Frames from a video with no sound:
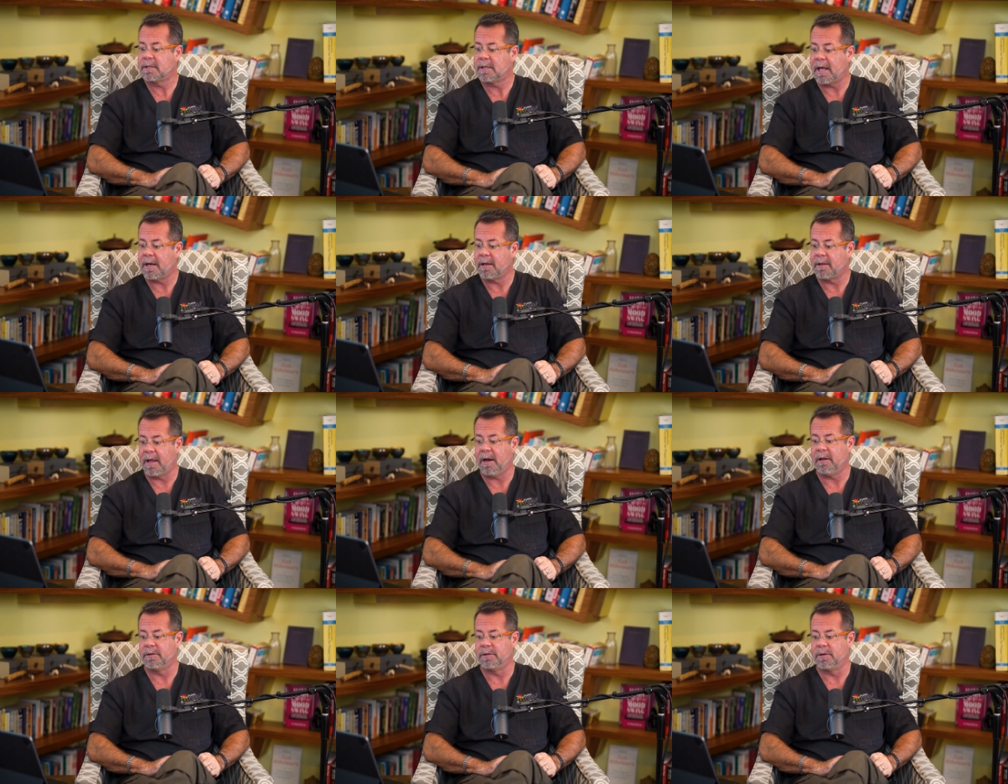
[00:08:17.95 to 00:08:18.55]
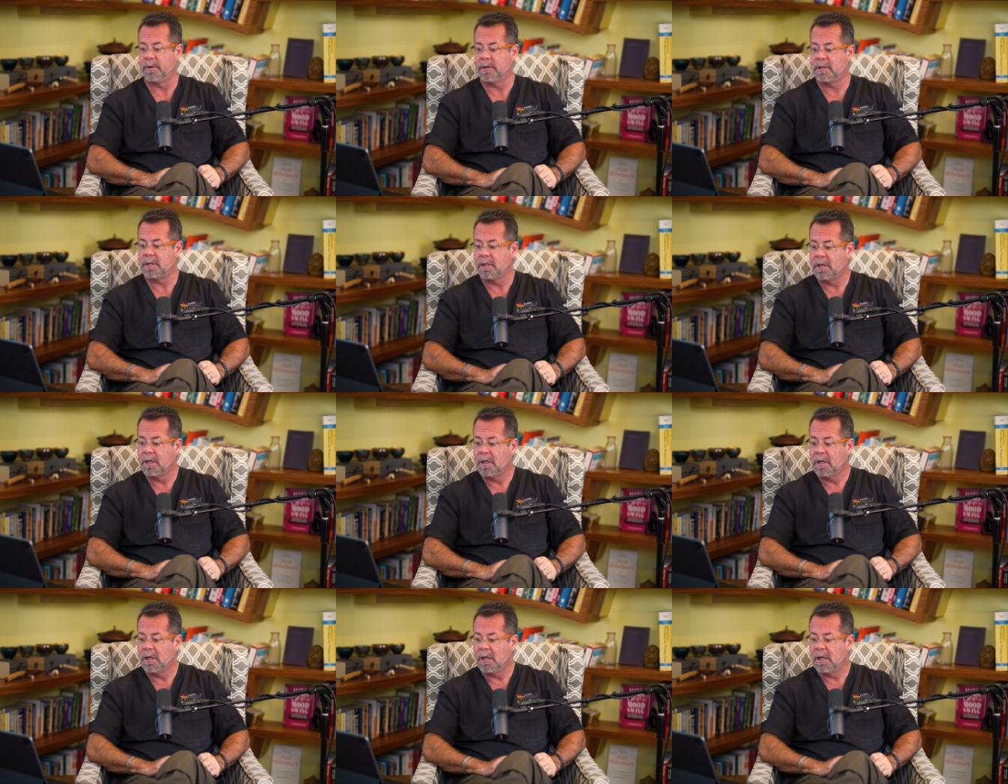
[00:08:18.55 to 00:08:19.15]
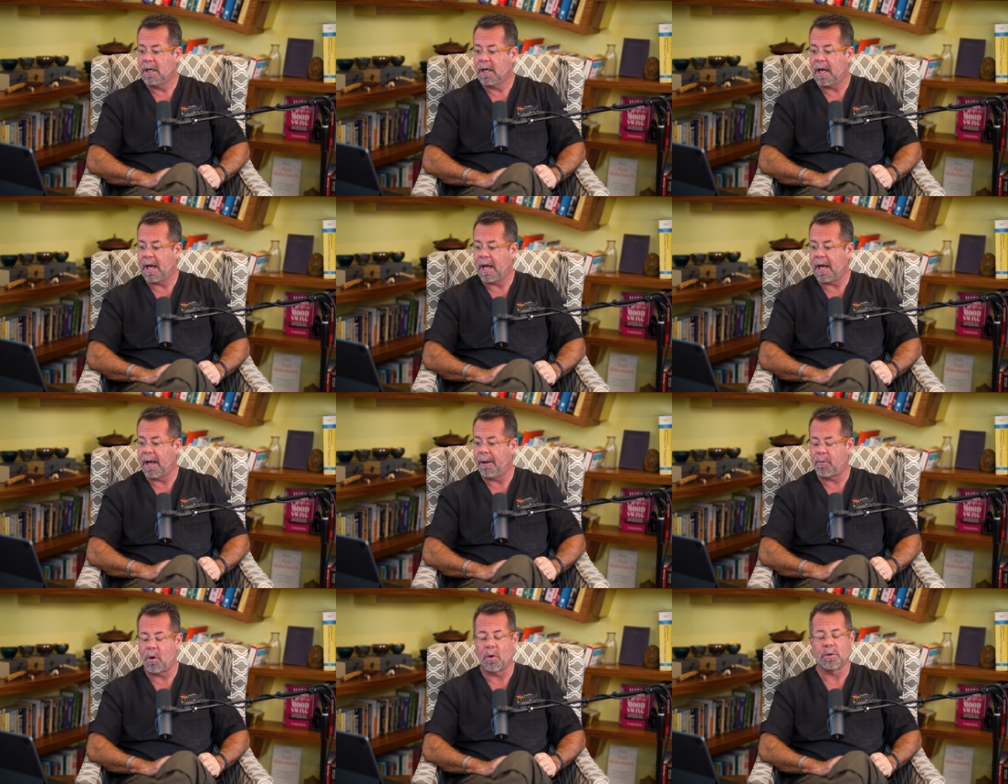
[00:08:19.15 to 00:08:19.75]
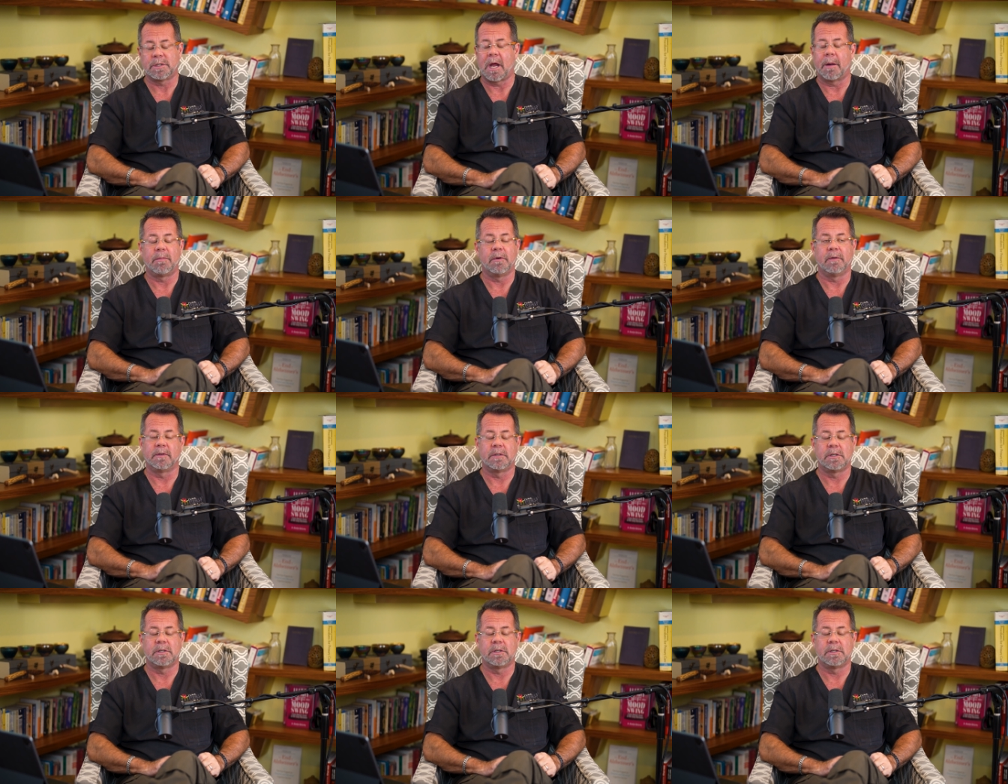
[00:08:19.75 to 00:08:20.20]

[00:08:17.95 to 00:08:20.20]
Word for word: that that'll do it um, postoperative,